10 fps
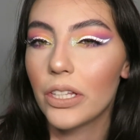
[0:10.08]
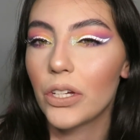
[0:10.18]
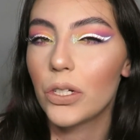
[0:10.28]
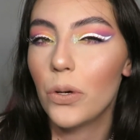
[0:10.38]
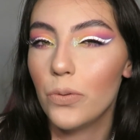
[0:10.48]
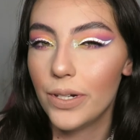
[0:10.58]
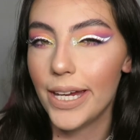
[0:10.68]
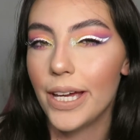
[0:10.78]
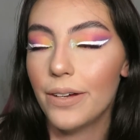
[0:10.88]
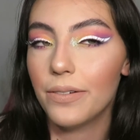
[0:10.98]
like toned
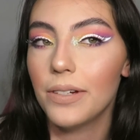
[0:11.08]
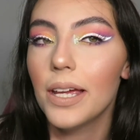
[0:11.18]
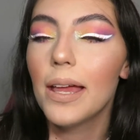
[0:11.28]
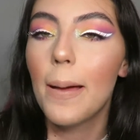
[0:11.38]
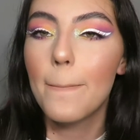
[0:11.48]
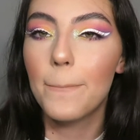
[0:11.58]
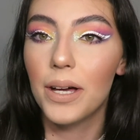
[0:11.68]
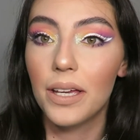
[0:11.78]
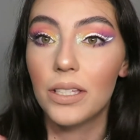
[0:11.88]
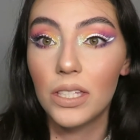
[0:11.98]
down,
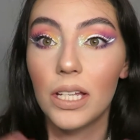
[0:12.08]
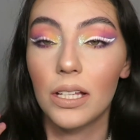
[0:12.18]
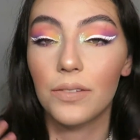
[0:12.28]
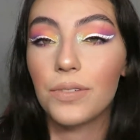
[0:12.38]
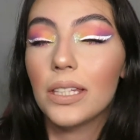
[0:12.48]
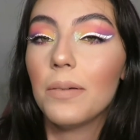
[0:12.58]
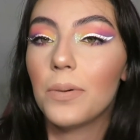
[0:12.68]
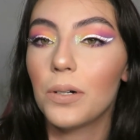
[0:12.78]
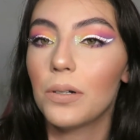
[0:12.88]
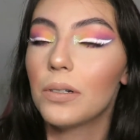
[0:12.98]
but it's still really
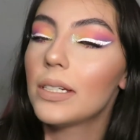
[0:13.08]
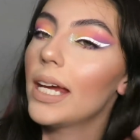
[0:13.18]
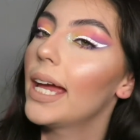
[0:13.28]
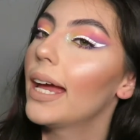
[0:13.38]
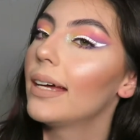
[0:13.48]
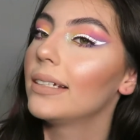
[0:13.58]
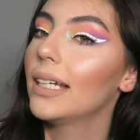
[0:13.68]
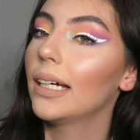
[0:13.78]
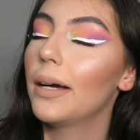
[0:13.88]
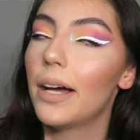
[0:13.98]
bold and
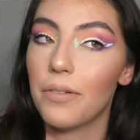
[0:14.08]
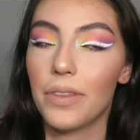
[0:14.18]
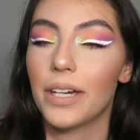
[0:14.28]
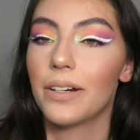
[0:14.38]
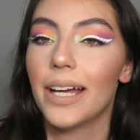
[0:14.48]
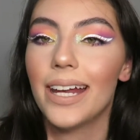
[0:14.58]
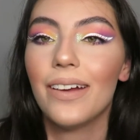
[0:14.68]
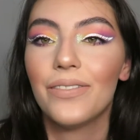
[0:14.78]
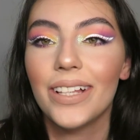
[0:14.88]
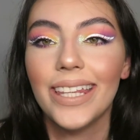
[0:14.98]
out there. And
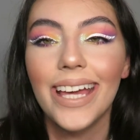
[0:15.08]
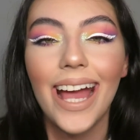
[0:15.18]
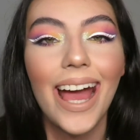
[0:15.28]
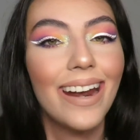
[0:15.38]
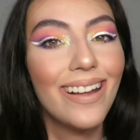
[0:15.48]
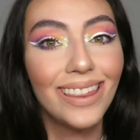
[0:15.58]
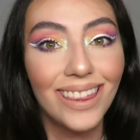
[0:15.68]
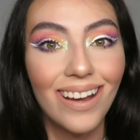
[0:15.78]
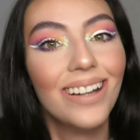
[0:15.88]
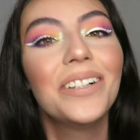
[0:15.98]
I really had a
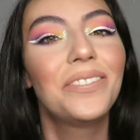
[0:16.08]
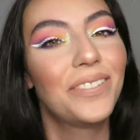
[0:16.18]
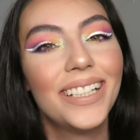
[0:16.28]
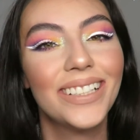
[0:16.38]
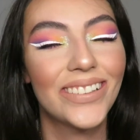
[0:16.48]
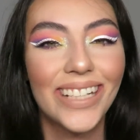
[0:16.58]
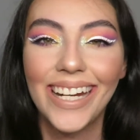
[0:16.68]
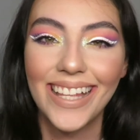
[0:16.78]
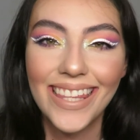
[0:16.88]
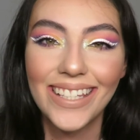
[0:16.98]
lot of fun
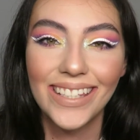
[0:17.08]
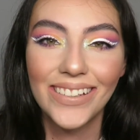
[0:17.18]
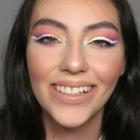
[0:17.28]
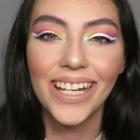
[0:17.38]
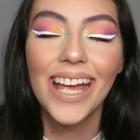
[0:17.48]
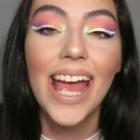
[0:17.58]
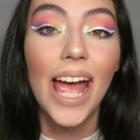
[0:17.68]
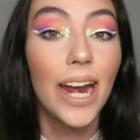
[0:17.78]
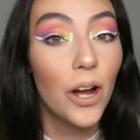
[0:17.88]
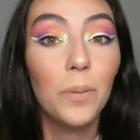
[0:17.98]
creating this look,
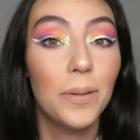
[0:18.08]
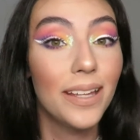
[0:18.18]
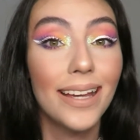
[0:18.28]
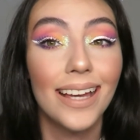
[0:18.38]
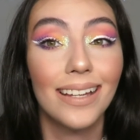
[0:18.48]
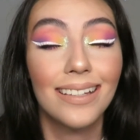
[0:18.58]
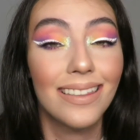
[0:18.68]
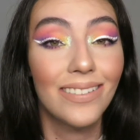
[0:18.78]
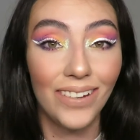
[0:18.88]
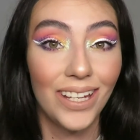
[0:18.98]
and I hope you like
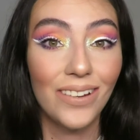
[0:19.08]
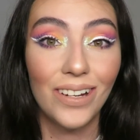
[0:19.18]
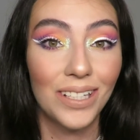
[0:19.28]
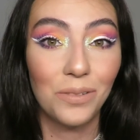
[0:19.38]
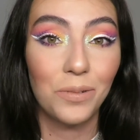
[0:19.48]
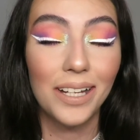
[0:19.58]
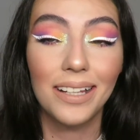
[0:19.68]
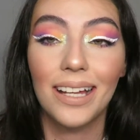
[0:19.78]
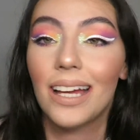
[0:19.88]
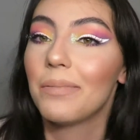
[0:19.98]
the video as
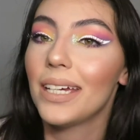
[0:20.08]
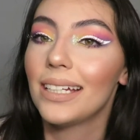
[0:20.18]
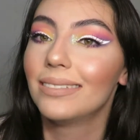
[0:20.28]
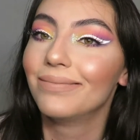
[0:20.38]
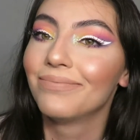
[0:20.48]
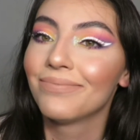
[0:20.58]
well. I mean,